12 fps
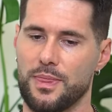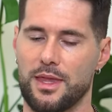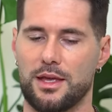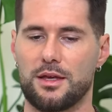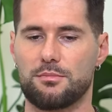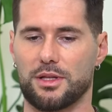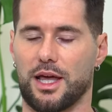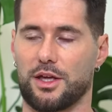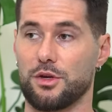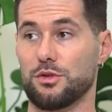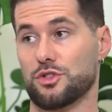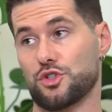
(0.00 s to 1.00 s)
Right. But
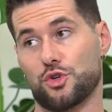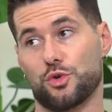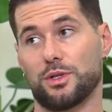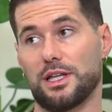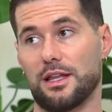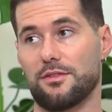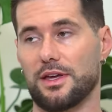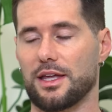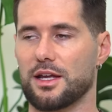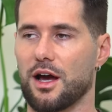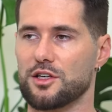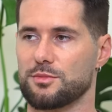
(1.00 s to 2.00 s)
like who's truly living
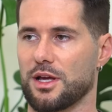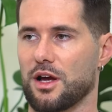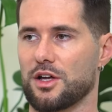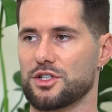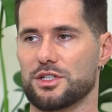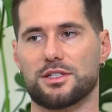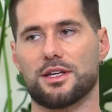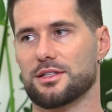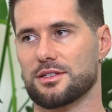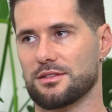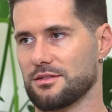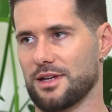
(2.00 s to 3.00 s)
in cosmic
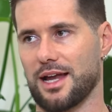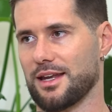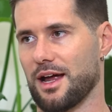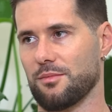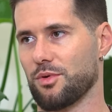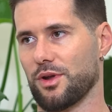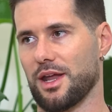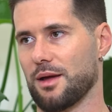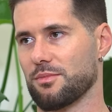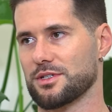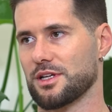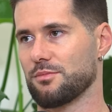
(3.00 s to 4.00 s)
consciousness? 99.9%
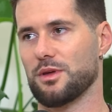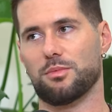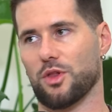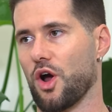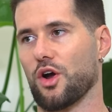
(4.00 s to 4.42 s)
.9 of people